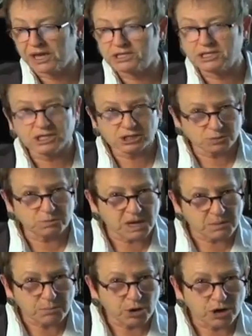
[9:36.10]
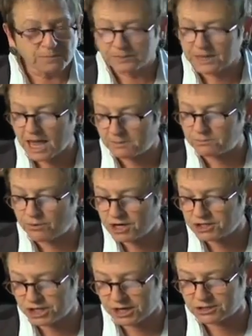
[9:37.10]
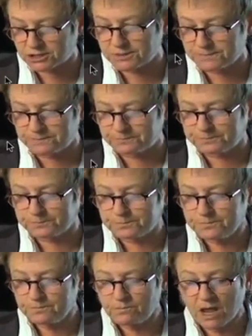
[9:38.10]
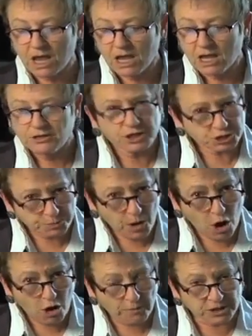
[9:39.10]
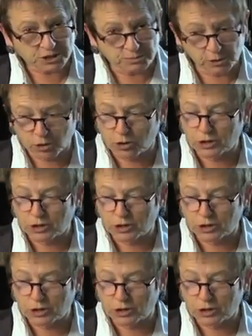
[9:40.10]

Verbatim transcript: I put her name in there, let you know that she's talking, but it's still on sync.